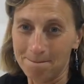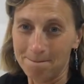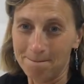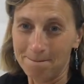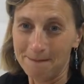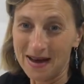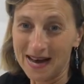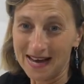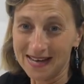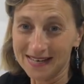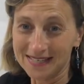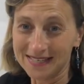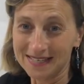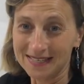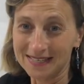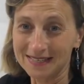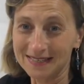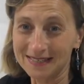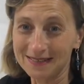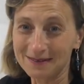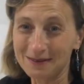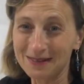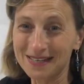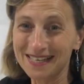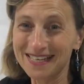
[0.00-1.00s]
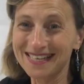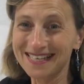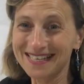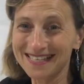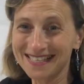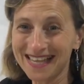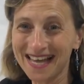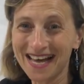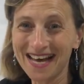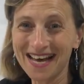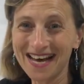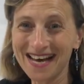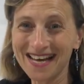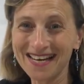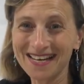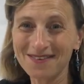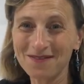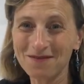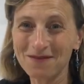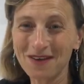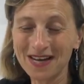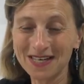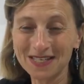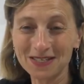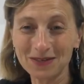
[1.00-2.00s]
But it is the harder
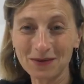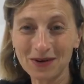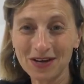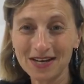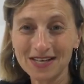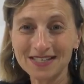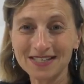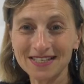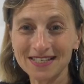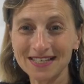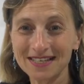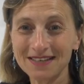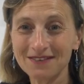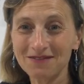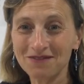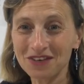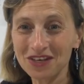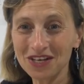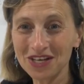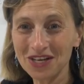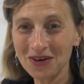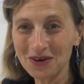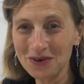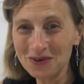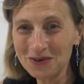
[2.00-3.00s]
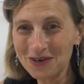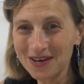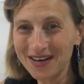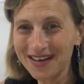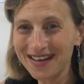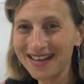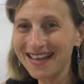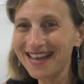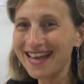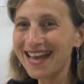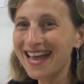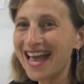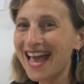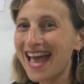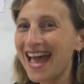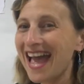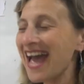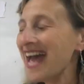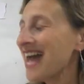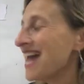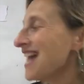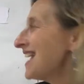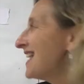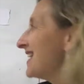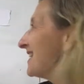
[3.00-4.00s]
factorising video,
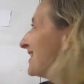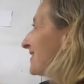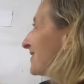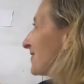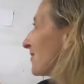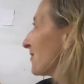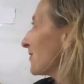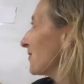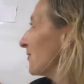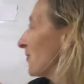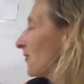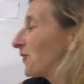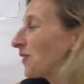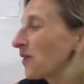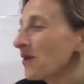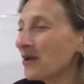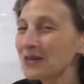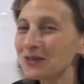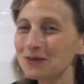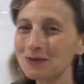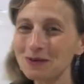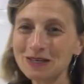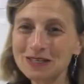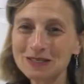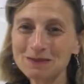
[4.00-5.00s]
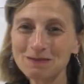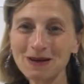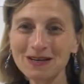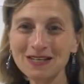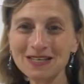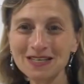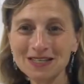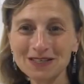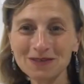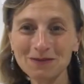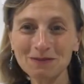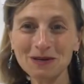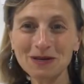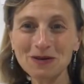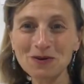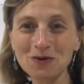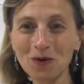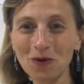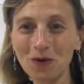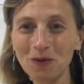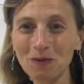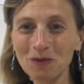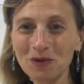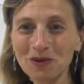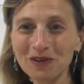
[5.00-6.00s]
and so you're not going to expect it to be
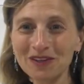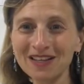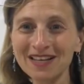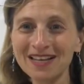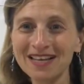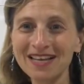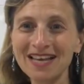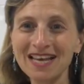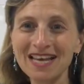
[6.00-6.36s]
normal.